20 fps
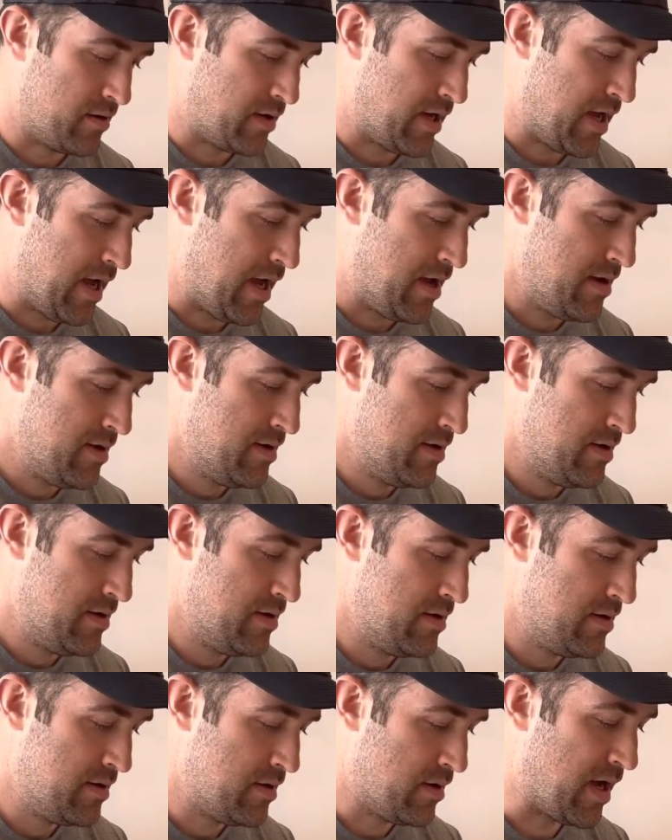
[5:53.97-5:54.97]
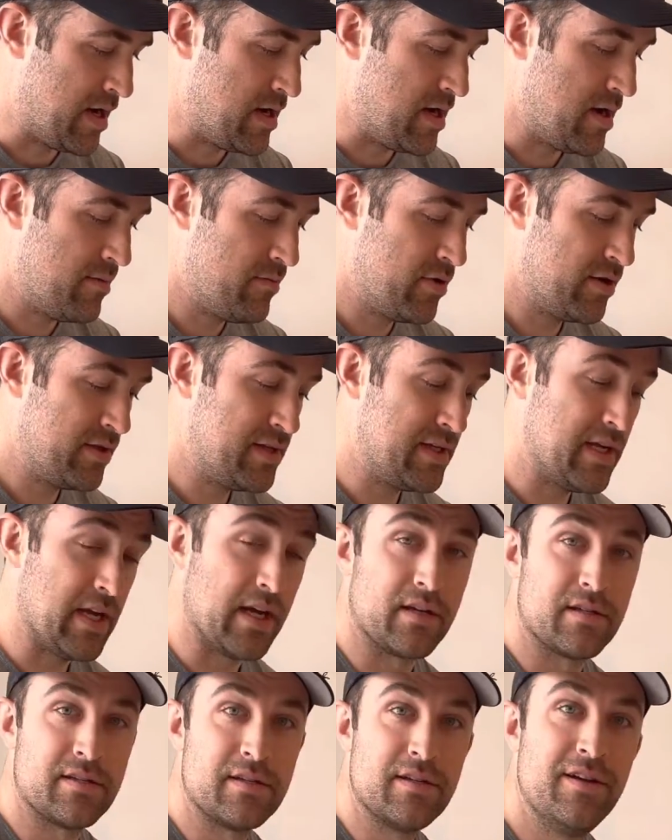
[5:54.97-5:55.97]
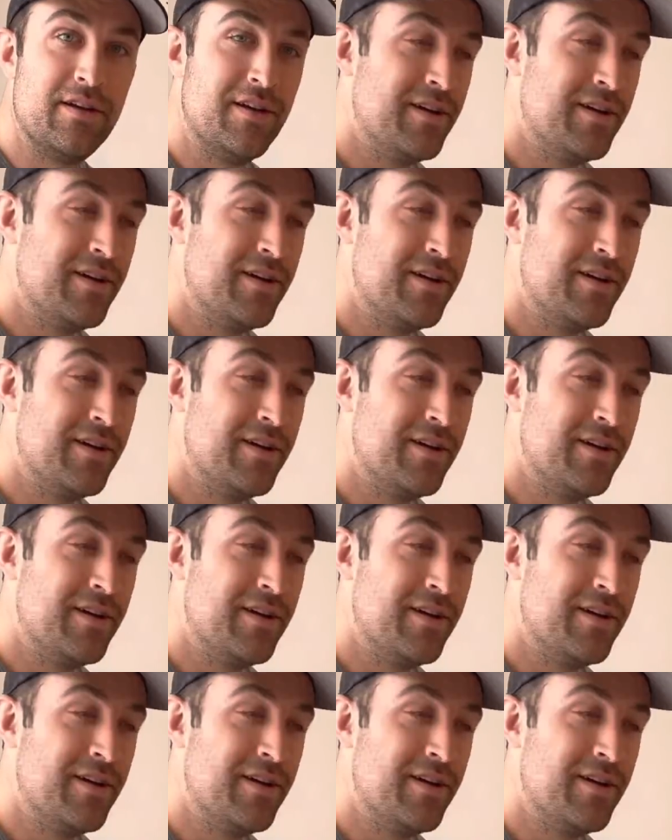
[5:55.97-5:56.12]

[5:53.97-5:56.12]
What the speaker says: Okay. Okay. Number 6,